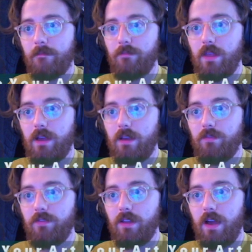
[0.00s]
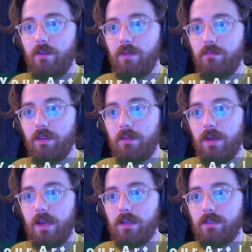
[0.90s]
I gotta fill out the Billy
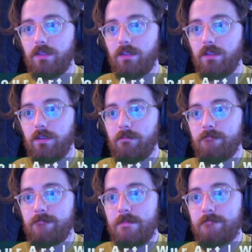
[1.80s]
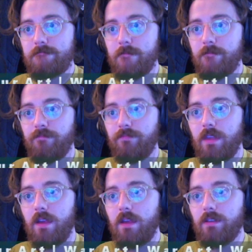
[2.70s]
Bass, you know?
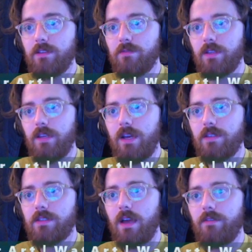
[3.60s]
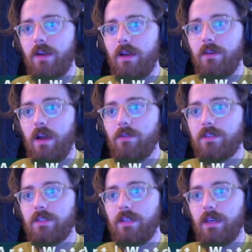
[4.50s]
This is really nice. I was
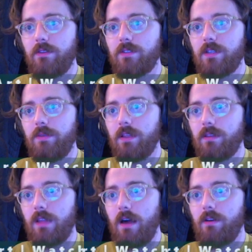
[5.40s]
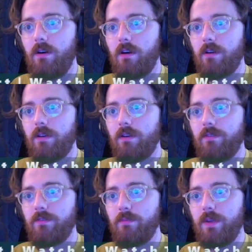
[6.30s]
thinking it was gonna be a lot harder
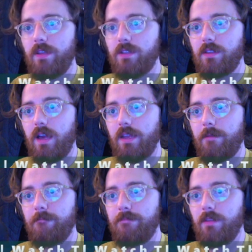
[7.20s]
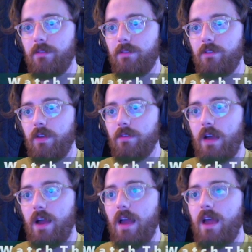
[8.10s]
for me to like.
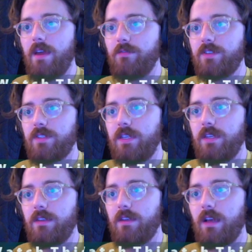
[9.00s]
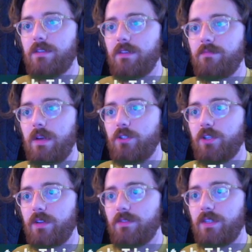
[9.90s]
I have seen, as I've mentioned,
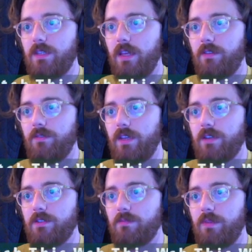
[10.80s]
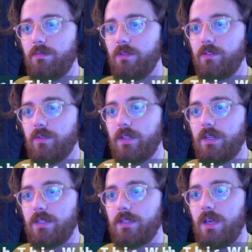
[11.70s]
I've seen like videos of people doing this